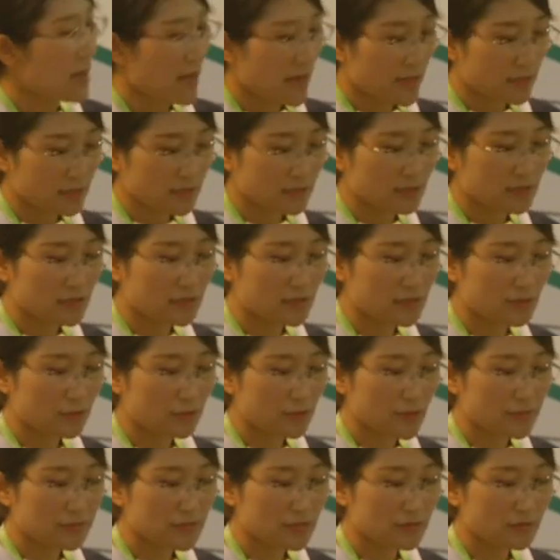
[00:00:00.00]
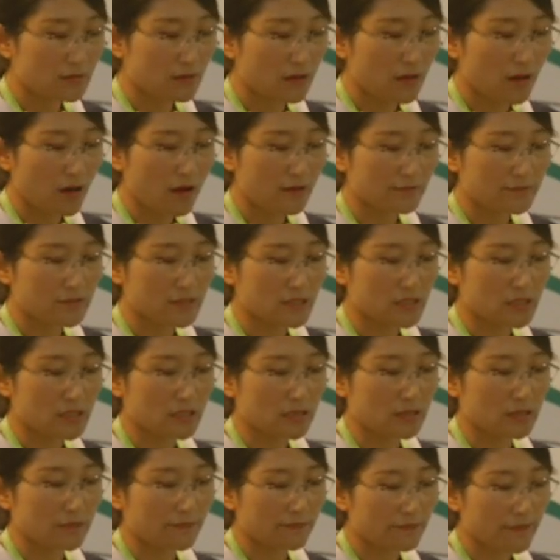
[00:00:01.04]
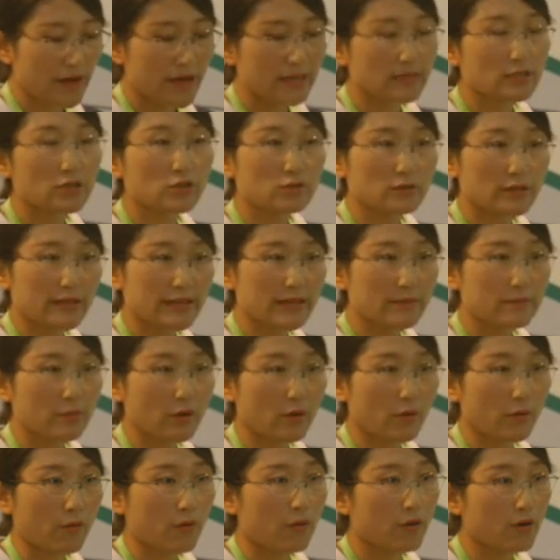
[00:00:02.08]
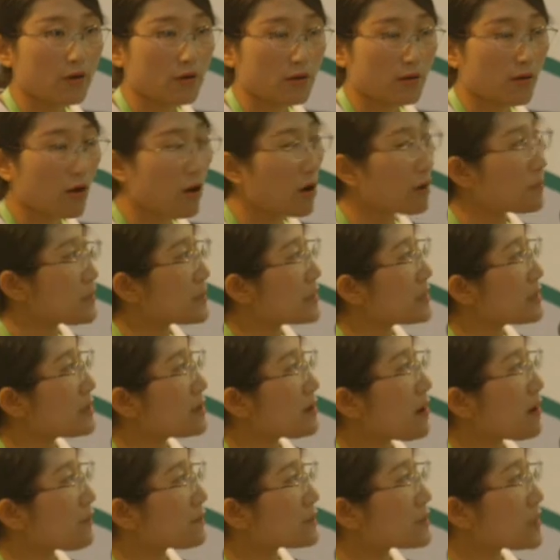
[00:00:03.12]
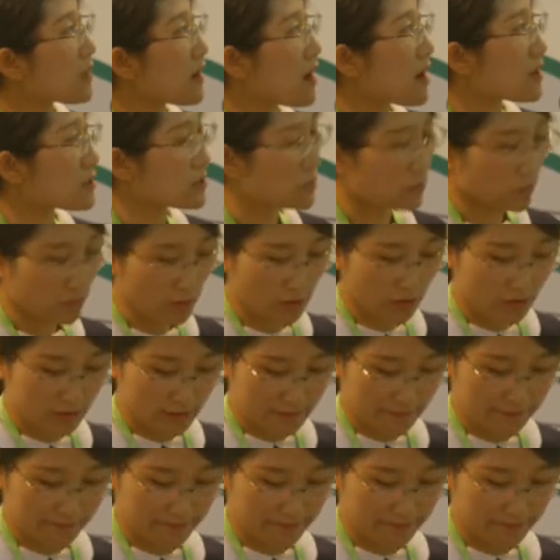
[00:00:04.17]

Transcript: and the description of the final label or copy of the artwork.